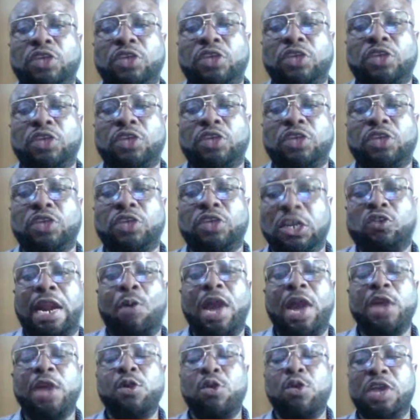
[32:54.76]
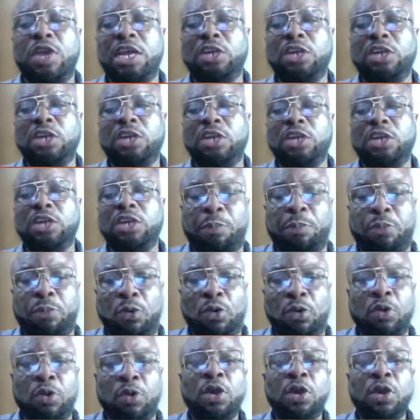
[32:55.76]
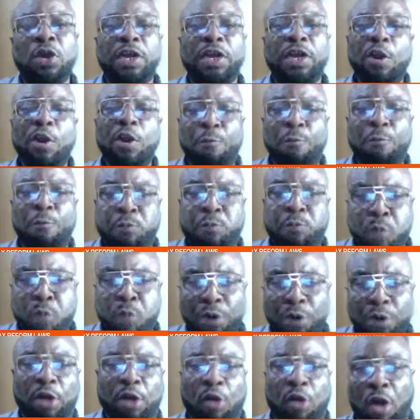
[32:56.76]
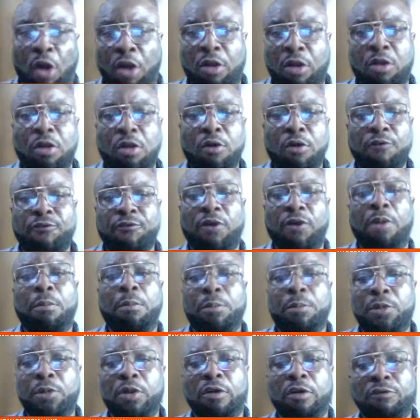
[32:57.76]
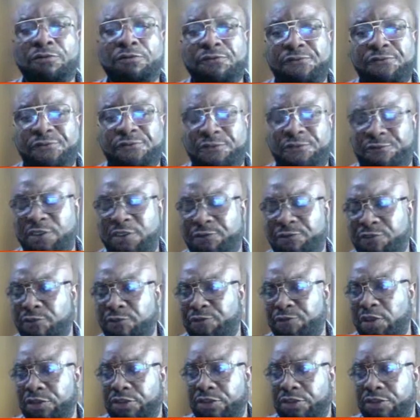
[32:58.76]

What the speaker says: there are where you hit those people, they will pull the rug from your feet.